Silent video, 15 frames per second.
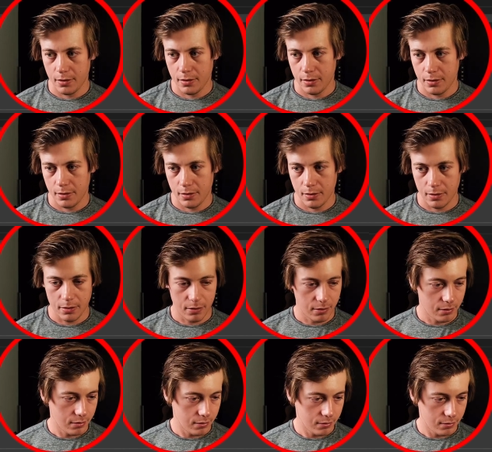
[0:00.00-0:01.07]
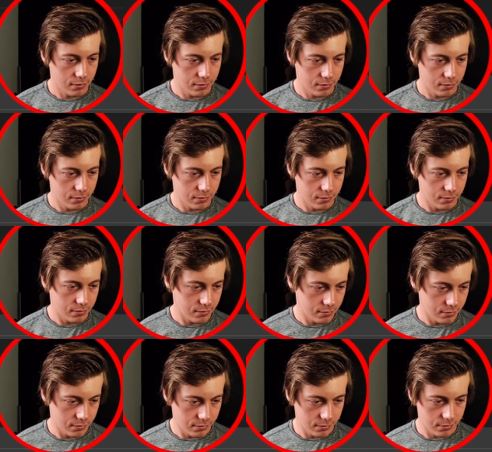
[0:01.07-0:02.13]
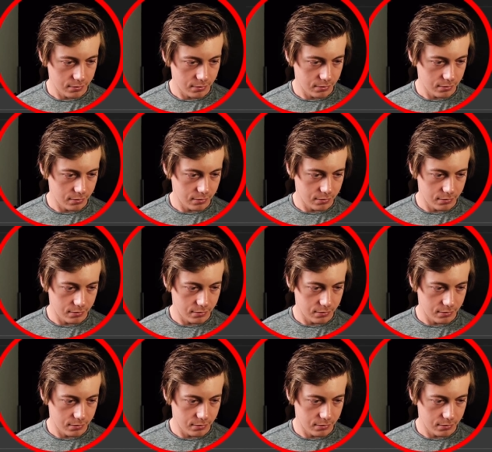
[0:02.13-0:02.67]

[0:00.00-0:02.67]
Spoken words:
(silence)